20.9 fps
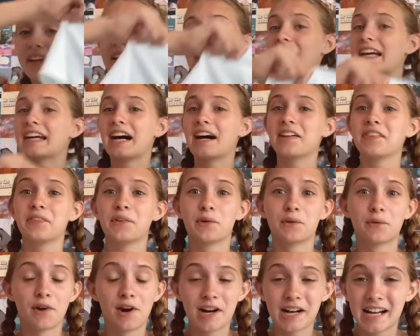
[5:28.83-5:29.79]
I got the
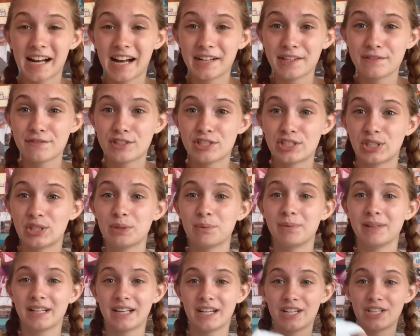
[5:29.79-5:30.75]
wrong kind of shirt
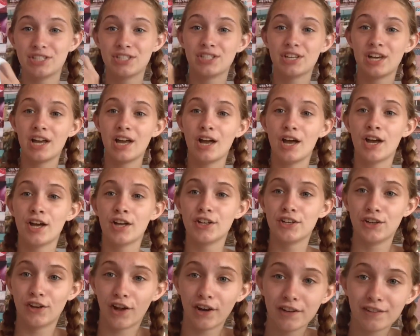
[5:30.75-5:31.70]
because
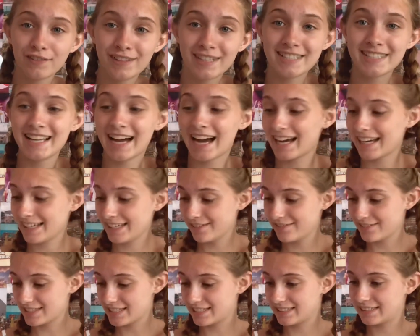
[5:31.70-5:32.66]
none of the dye
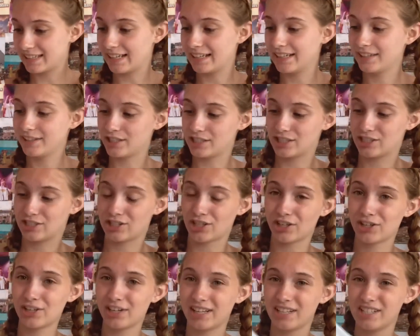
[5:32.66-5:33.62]
even stayed in the
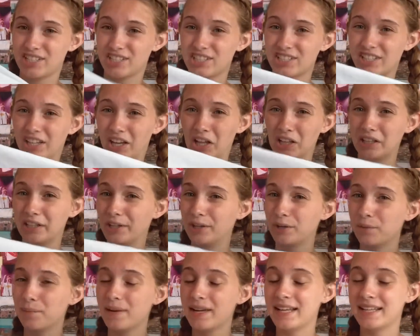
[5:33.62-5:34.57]
shirt. It's just a little
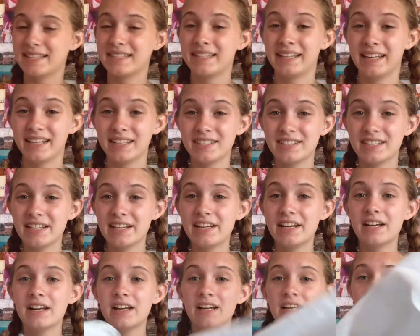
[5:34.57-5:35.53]
bit
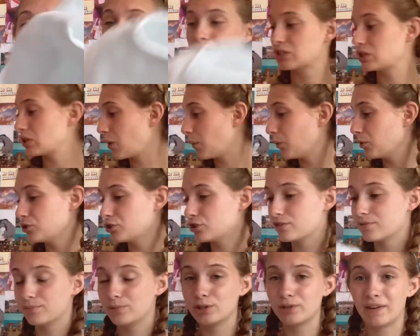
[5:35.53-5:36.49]
tinted, so we'll just
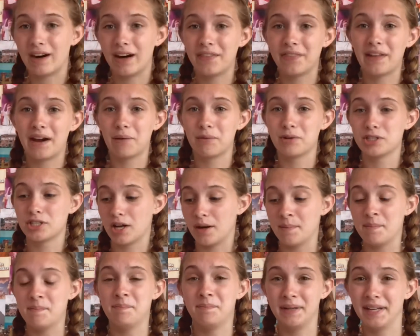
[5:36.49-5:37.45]
move on. That was a
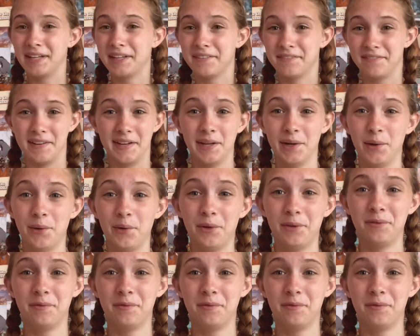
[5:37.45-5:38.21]
big fail.